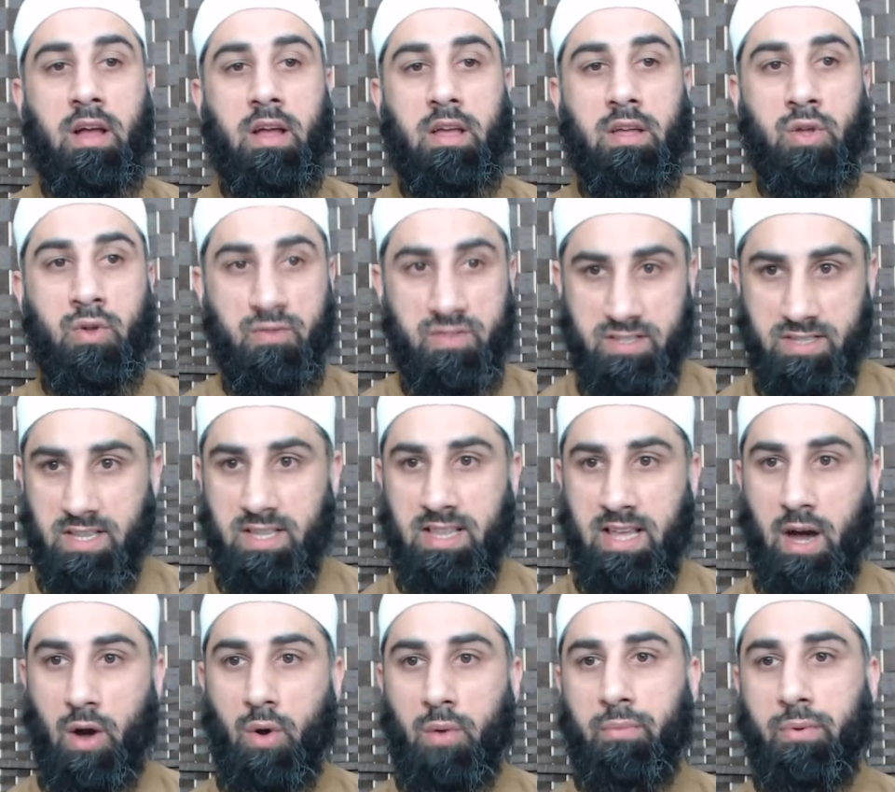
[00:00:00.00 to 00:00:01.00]
you've seen
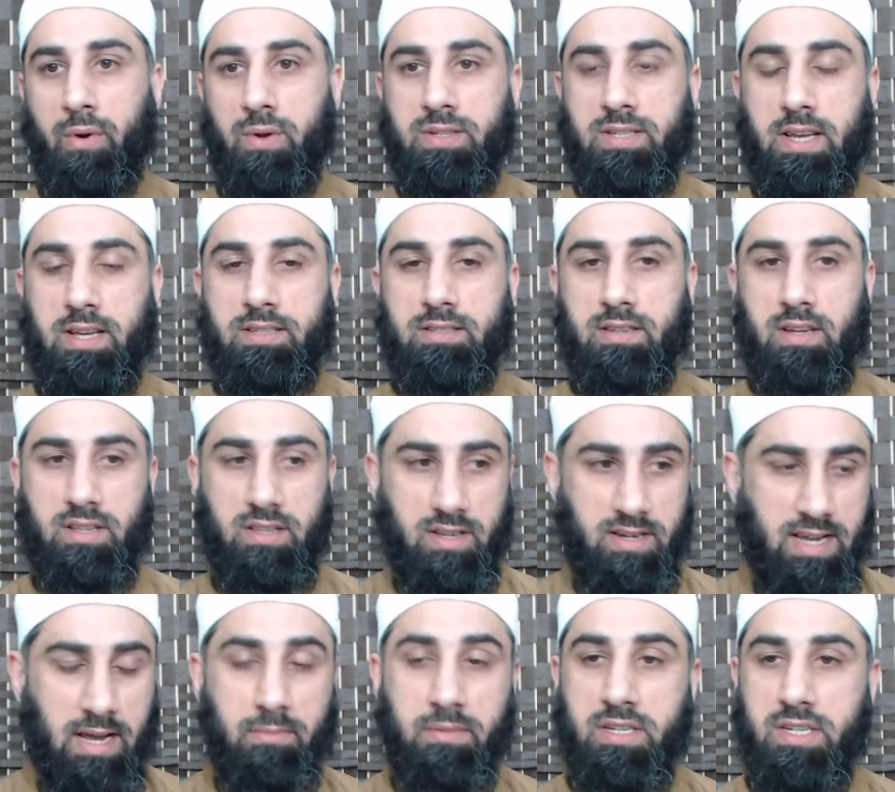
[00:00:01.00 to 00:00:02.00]
that whole process and the
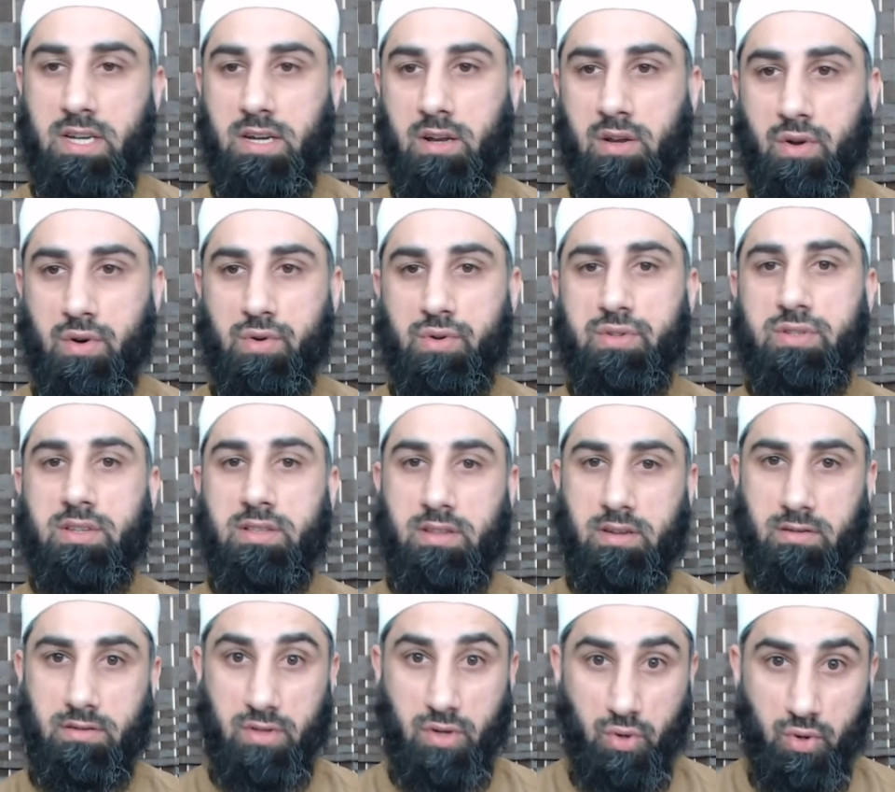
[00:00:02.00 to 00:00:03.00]
damage it can cause and the,
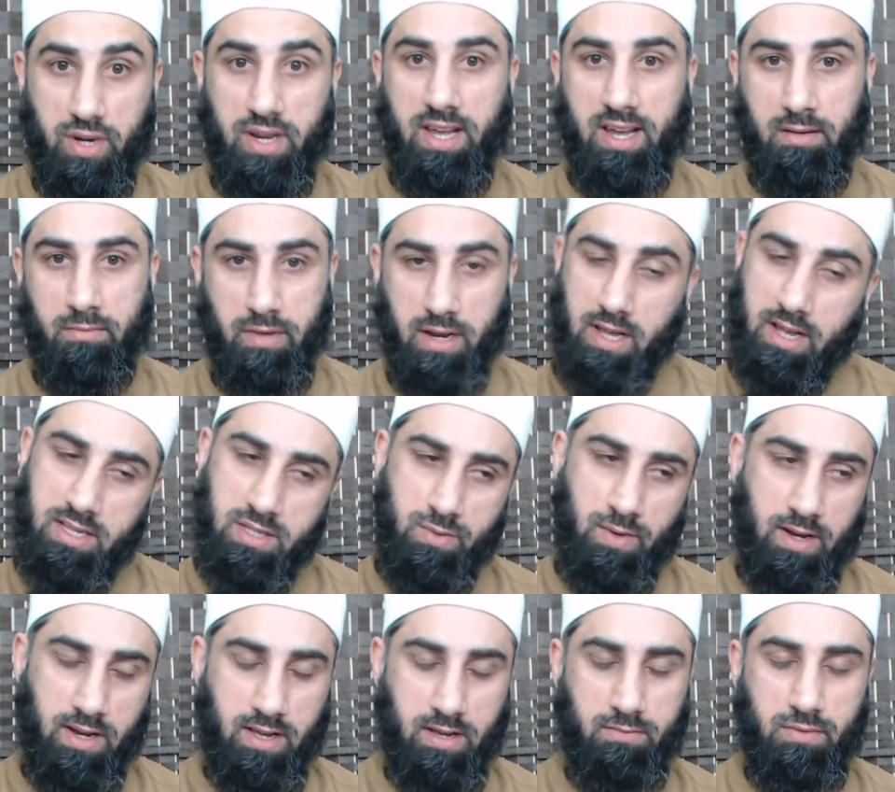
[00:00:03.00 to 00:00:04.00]
the good it can bring as
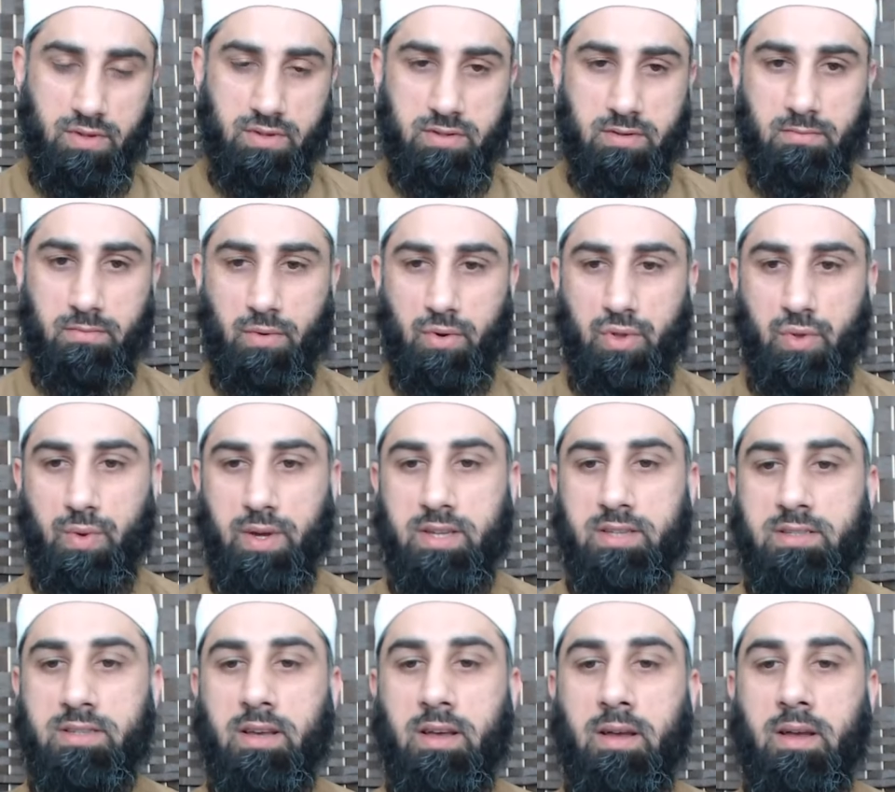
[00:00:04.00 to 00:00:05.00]
well it can be used in both
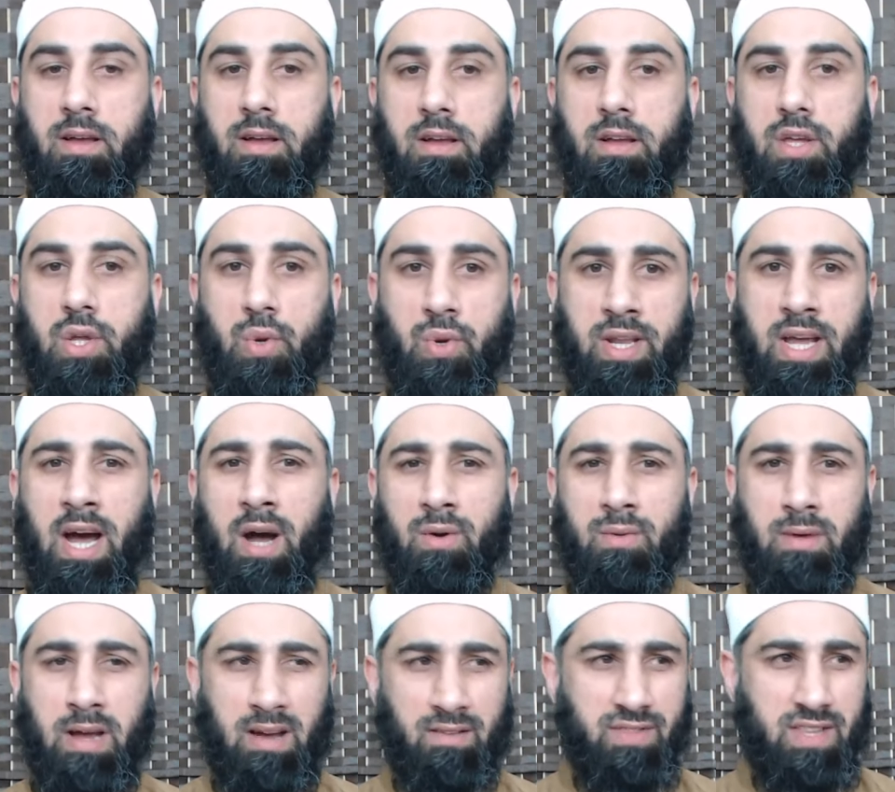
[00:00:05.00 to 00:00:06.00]
ways you
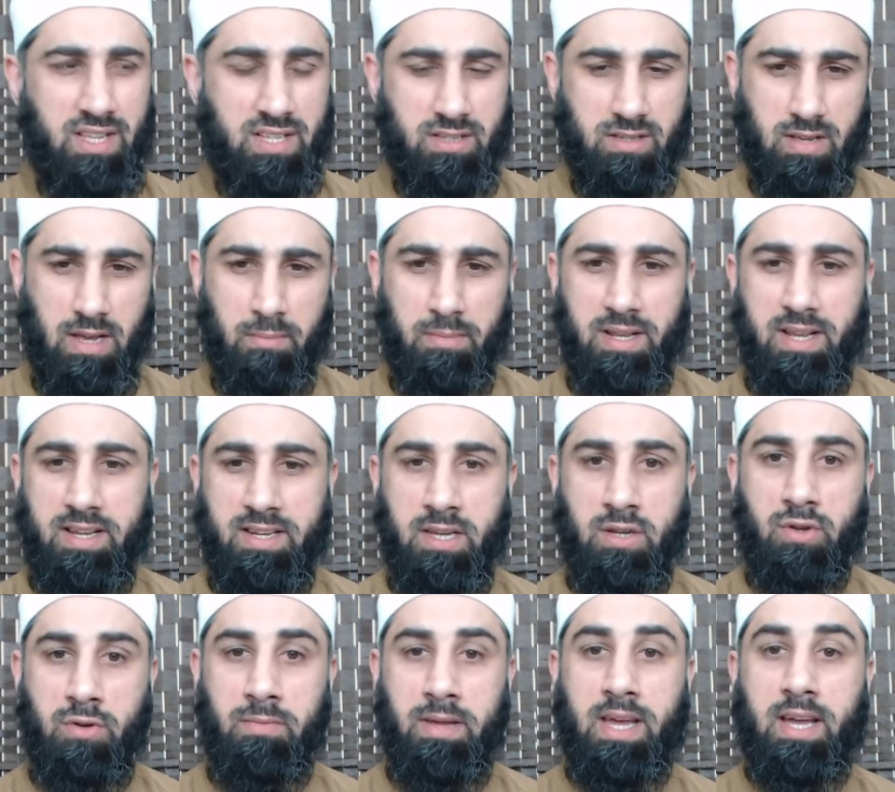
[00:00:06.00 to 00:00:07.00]
now have this ability
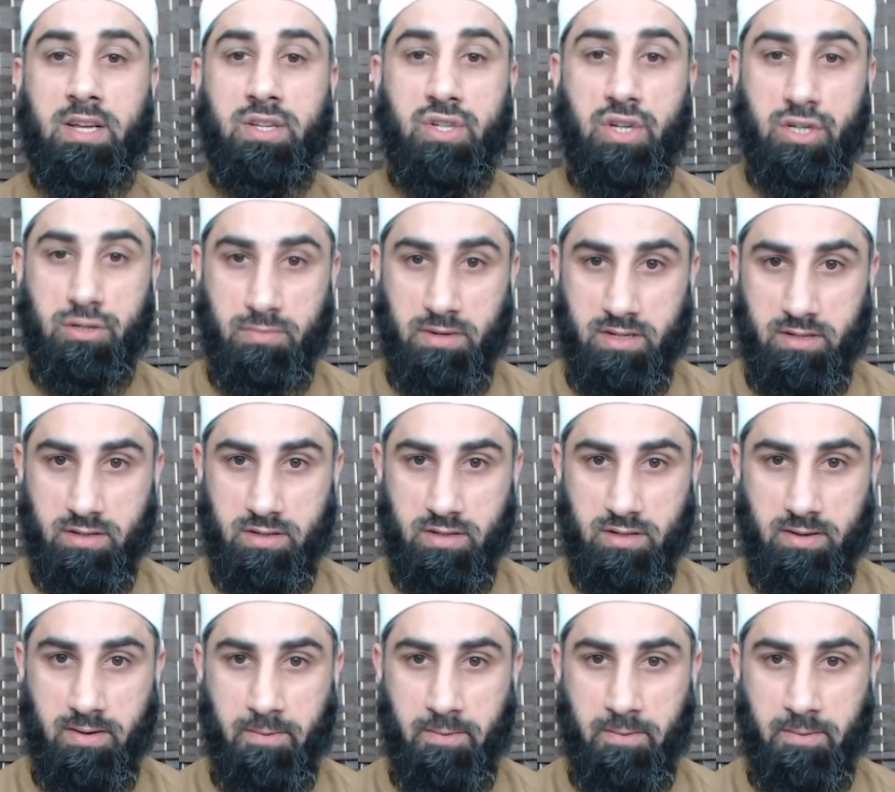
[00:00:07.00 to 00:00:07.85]
to make a judgment